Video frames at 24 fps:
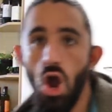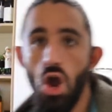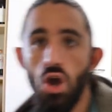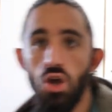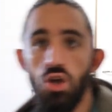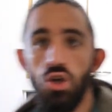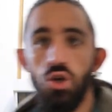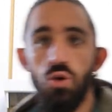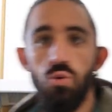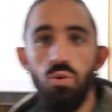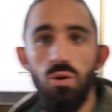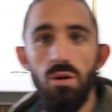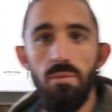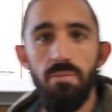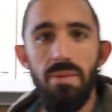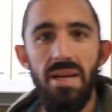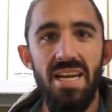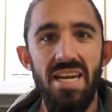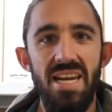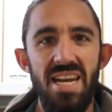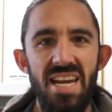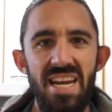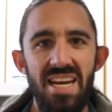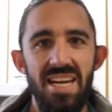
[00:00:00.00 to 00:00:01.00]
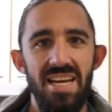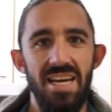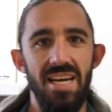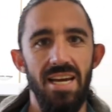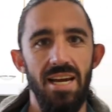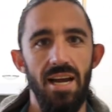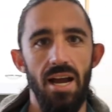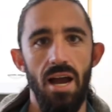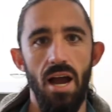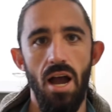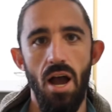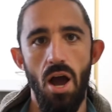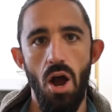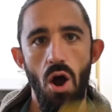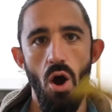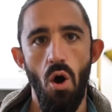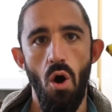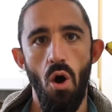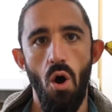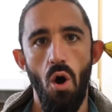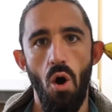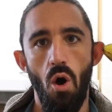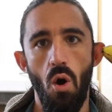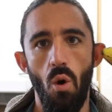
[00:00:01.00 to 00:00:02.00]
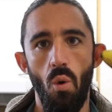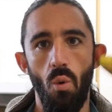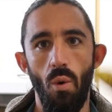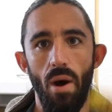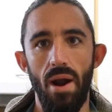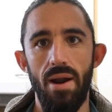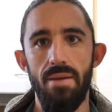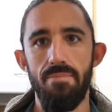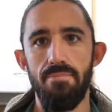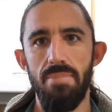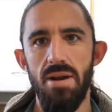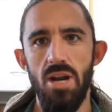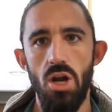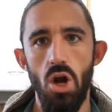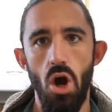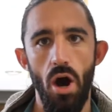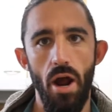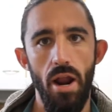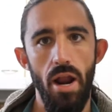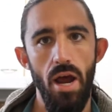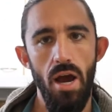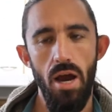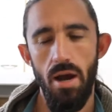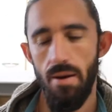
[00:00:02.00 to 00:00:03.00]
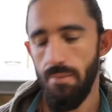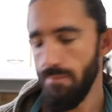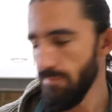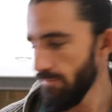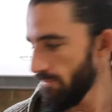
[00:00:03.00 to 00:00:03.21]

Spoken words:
you will be needing 1 banana,